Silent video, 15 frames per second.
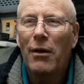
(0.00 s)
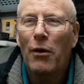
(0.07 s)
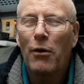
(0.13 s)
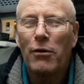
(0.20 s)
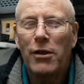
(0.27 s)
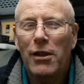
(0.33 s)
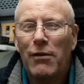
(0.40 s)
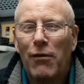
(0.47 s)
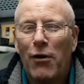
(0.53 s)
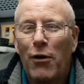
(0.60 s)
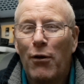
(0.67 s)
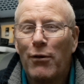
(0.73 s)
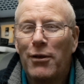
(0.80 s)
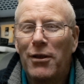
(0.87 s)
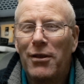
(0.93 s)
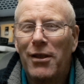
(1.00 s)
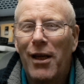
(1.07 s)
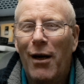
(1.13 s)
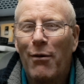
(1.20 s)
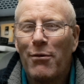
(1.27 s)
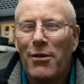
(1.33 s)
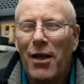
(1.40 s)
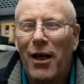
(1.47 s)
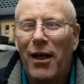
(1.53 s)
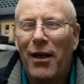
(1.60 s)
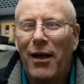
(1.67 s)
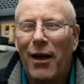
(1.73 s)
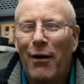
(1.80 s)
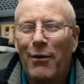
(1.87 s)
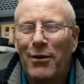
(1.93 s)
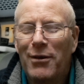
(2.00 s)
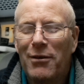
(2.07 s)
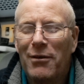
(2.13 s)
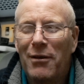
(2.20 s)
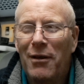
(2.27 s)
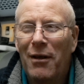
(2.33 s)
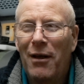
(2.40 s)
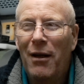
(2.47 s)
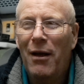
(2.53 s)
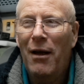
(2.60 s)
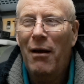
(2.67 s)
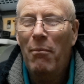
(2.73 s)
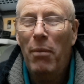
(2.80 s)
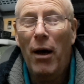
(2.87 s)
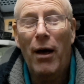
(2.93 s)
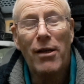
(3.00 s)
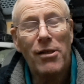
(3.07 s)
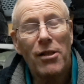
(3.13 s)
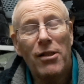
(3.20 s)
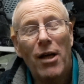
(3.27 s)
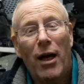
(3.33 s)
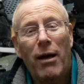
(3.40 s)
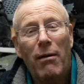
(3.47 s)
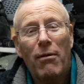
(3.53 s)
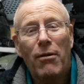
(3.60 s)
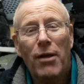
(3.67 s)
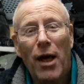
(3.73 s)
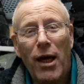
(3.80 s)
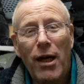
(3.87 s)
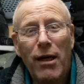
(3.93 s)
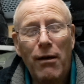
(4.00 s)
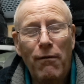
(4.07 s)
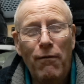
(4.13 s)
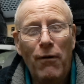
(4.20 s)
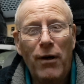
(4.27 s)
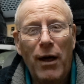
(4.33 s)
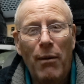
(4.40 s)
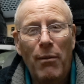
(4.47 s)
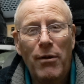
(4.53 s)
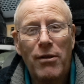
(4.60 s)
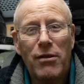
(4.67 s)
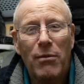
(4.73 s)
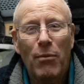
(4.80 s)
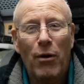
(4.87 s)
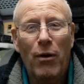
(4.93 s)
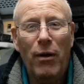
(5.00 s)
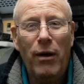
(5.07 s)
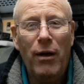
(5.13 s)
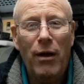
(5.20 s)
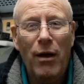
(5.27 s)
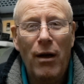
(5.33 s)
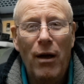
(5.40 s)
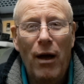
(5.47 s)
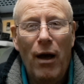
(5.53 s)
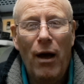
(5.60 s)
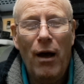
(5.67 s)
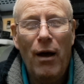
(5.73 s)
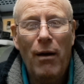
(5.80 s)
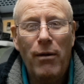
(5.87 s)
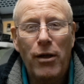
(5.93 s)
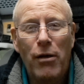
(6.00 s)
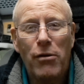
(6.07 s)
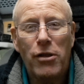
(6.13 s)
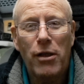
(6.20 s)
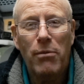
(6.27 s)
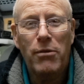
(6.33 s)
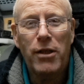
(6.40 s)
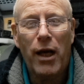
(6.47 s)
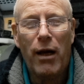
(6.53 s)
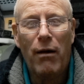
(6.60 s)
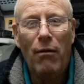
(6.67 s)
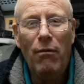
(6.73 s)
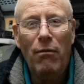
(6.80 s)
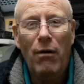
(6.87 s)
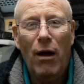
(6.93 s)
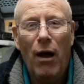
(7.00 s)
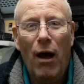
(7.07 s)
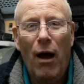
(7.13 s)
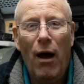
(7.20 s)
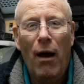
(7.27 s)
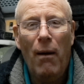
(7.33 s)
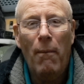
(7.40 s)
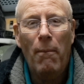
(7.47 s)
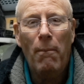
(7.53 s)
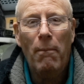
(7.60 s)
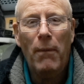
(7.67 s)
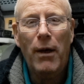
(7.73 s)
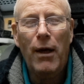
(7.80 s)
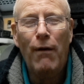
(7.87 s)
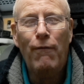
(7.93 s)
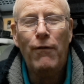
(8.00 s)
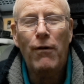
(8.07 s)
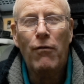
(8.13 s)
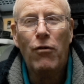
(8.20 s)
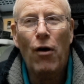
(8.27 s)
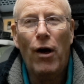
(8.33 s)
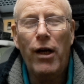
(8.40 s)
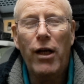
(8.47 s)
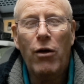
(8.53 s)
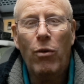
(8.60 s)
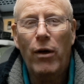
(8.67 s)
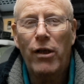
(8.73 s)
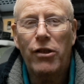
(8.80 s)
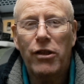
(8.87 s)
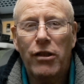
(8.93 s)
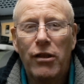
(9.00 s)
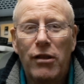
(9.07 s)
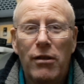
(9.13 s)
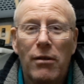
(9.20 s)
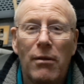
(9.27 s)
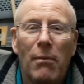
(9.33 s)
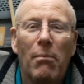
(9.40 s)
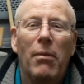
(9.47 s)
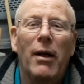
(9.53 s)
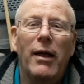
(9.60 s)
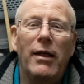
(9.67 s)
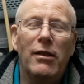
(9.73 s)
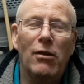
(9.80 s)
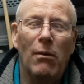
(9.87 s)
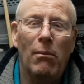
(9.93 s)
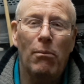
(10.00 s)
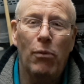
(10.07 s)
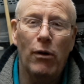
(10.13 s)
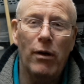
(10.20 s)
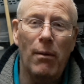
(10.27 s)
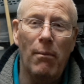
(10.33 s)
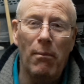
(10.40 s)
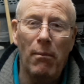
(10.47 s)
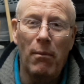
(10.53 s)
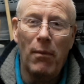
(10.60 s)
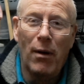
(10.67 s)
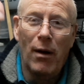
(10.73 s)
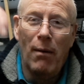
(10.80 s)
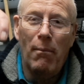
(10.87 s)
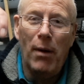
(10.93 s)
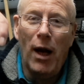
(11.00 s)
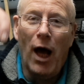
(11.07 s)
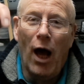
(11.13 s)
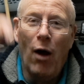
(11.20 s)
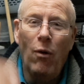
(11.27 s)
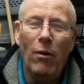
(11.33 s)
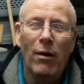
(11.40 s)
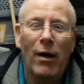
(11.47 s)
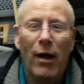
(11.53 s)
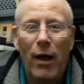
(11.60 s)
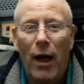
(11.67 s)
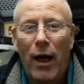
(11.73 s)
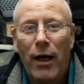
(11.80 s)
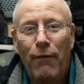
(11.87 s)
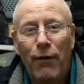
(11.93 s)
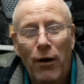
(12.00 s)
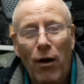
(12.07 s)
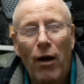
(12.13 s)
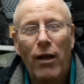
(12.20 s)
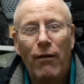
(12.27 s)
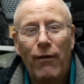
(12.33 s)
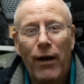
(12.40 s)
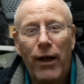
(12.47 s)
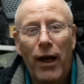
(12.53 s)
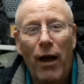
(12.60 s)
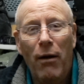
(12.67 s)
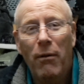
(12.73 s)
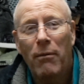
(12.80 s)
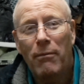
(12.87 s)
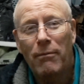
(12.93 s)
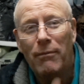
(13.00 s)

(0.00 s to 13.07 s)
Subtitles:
horses for courses, the old saying goes. But as I say, thank you for coming to my YouTube channel. If you've got any questions, please put them below, and if you like the video,